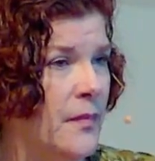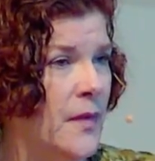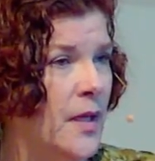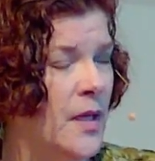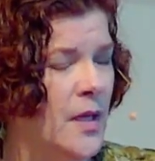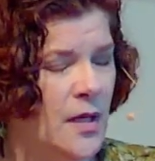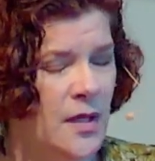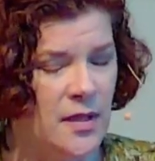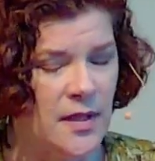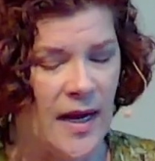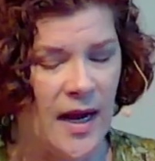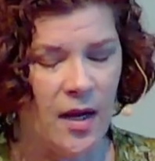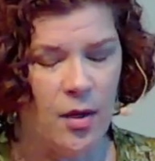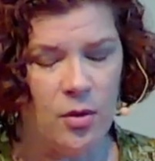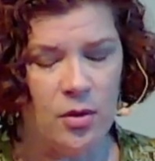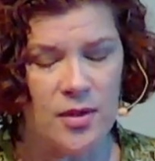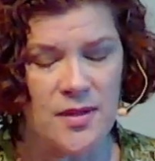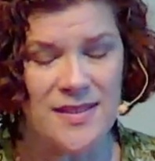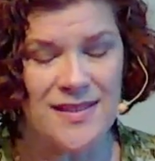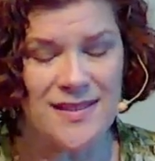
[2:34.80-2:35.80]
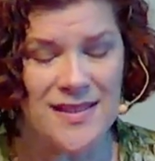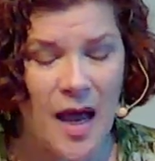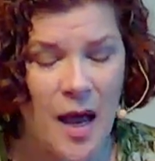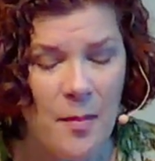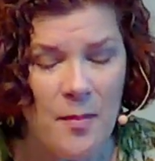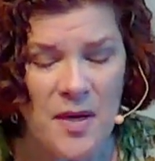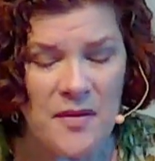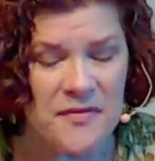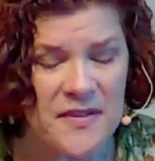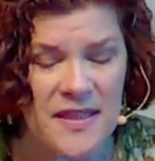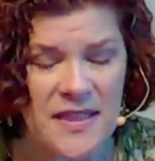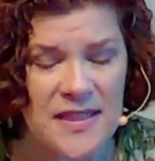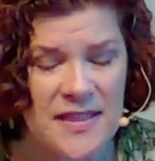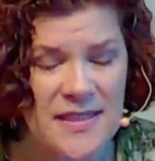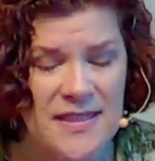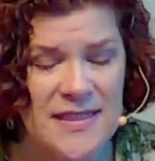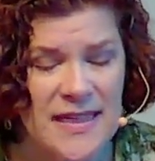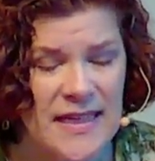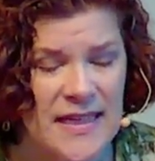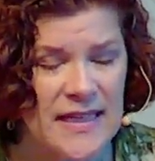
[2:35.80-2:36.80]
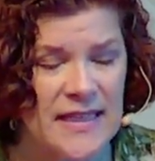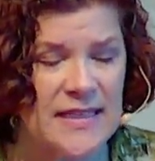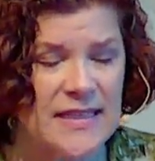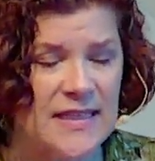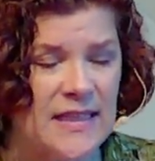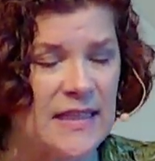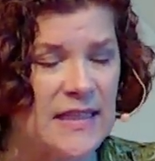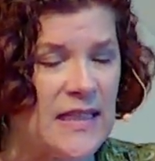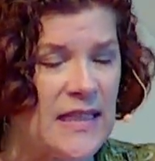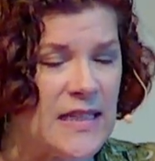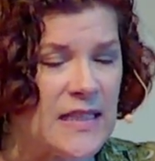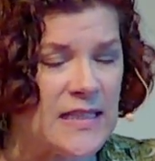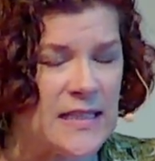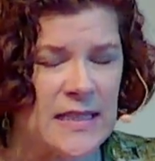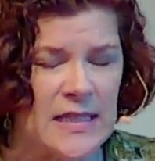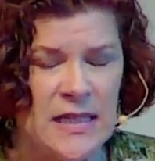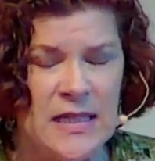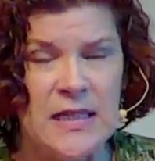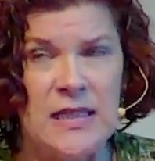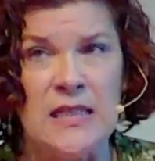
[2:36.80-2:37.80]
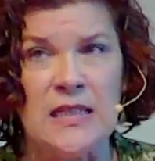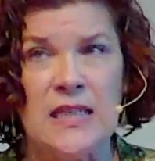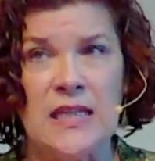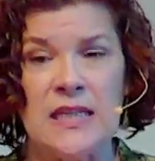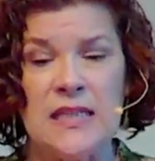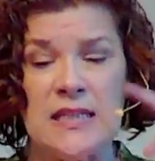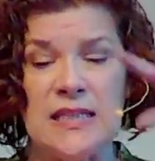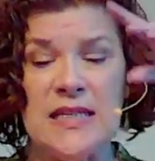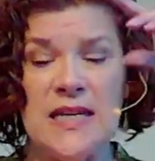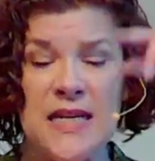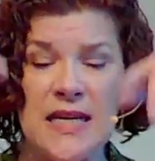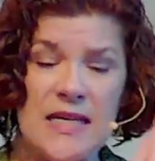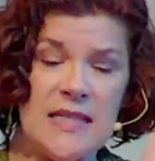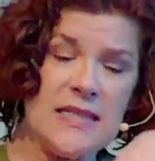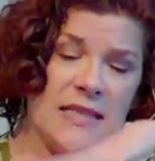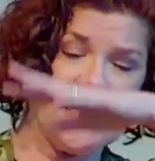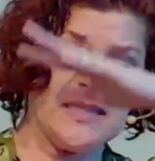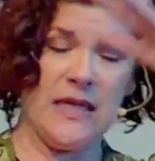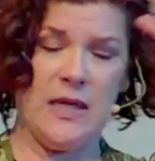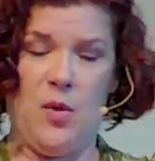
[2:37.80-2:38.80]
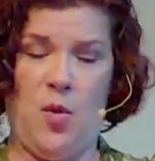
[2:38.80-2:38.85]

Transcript: Now, some of these needs and these needs